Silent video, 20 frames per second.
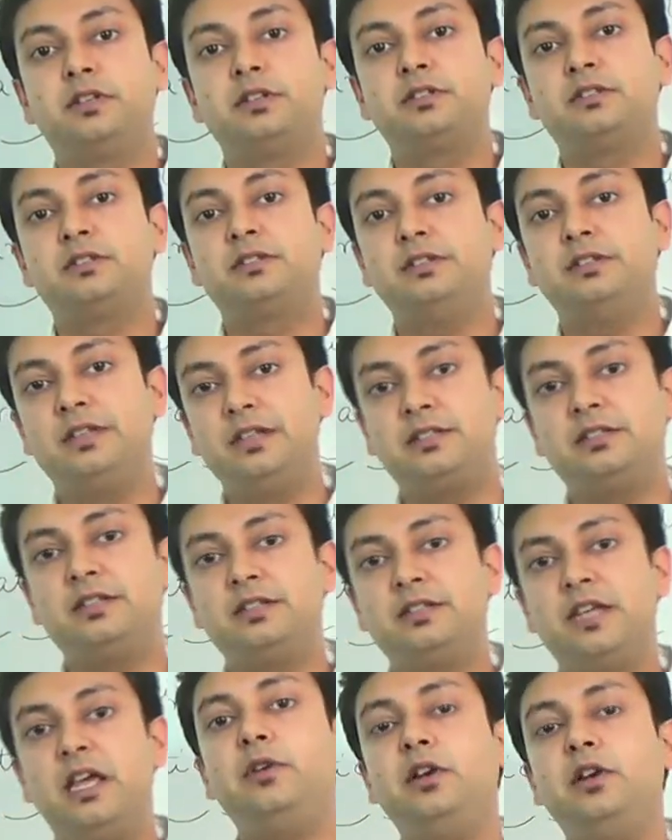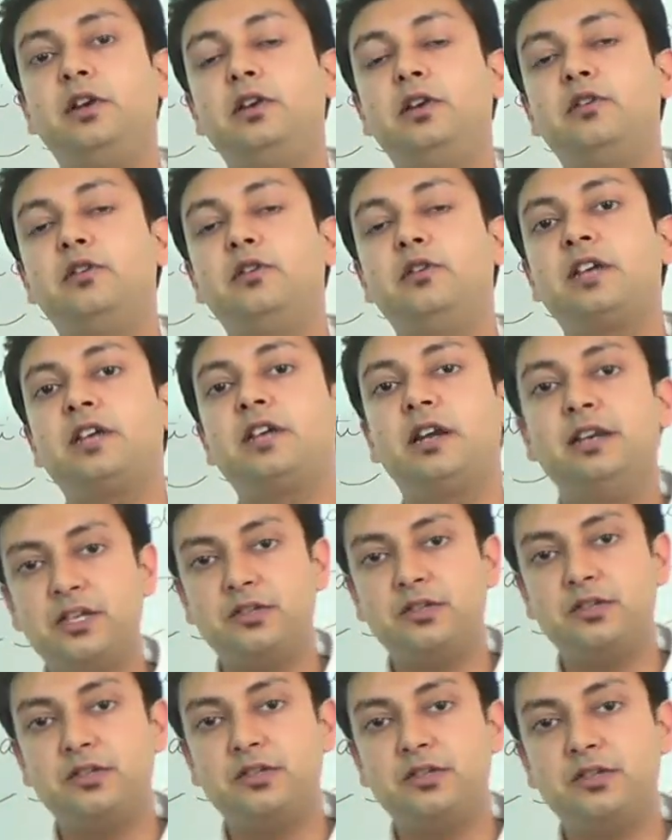this, this same video channel
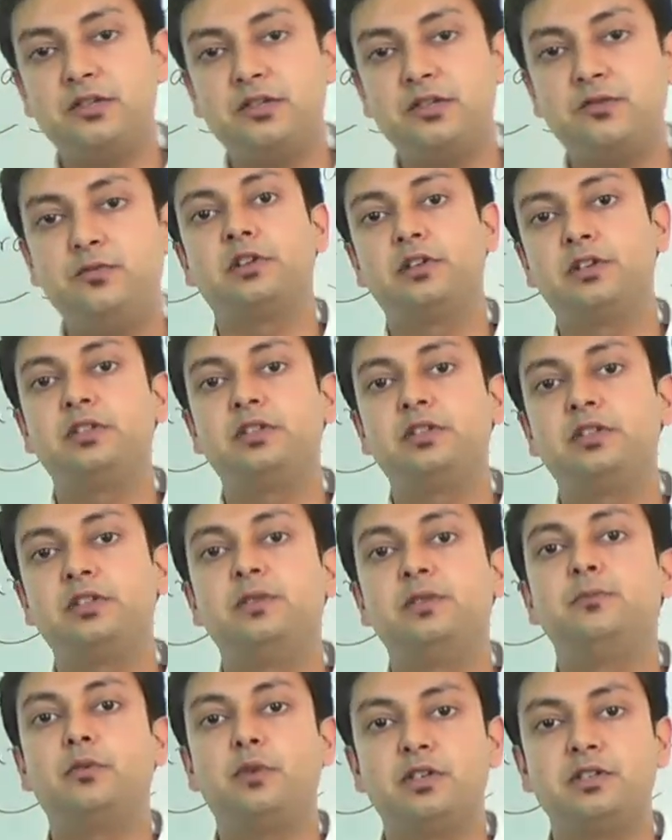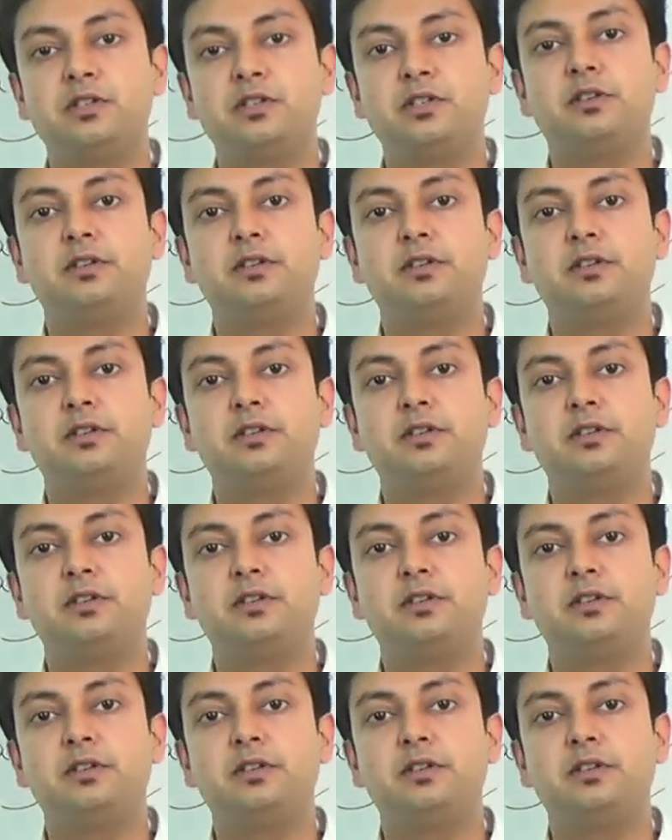next week for this important question.